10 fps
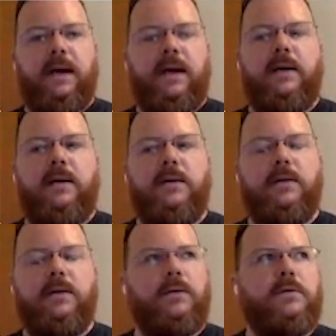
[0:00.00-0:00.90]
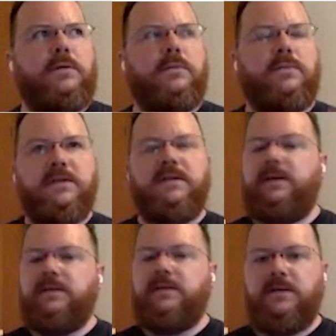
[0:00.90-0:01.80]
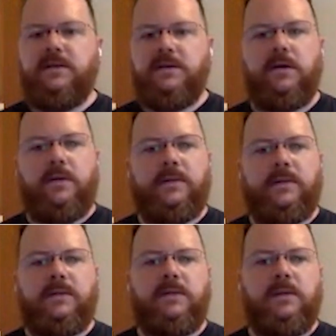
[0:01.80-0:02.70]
are not syntax, they're just comments,